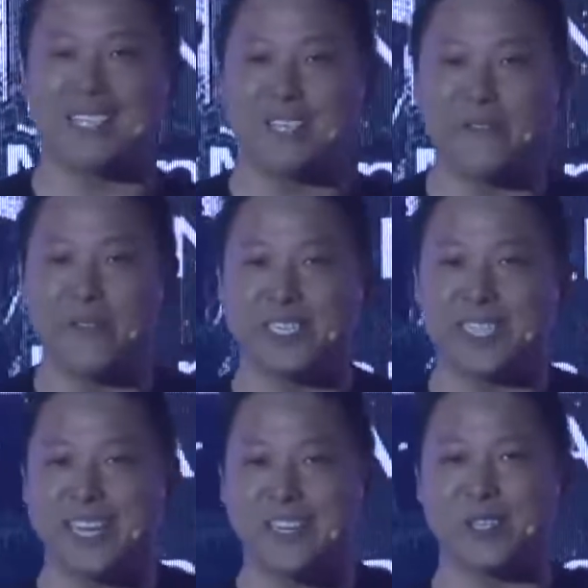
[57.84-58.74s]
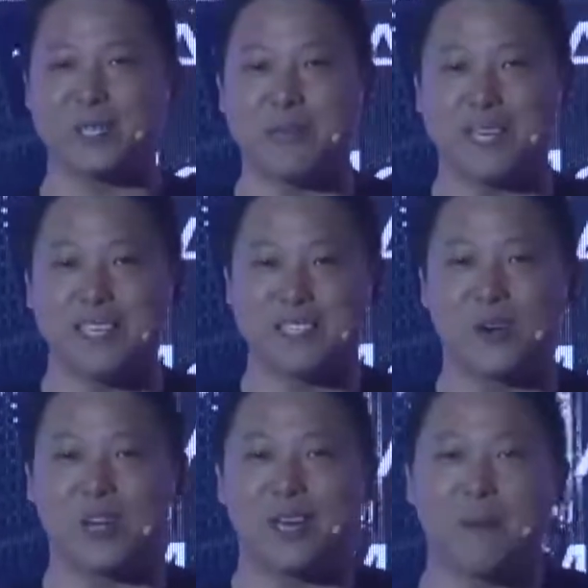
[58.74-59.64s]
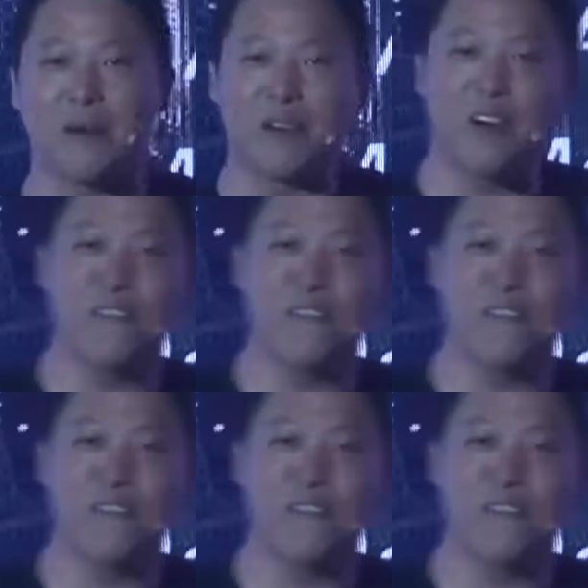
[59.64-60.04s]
as a first keynote speaker talking about